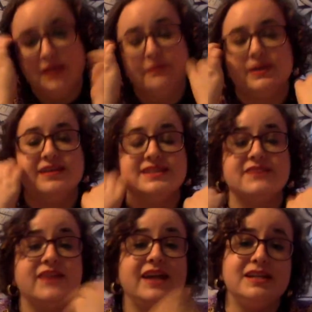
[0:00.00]
Because if
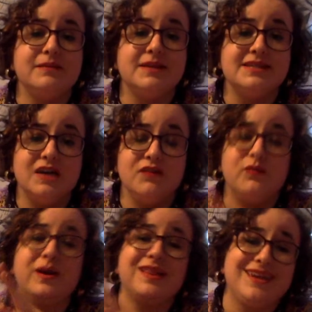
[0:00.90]
I did it myself,
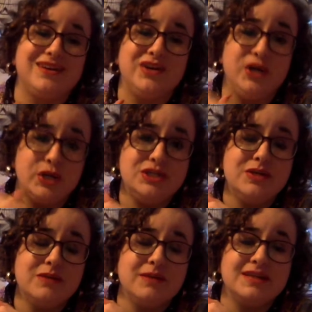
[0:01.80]
while I could do
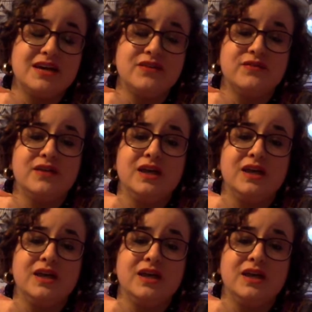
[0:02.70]
it myself,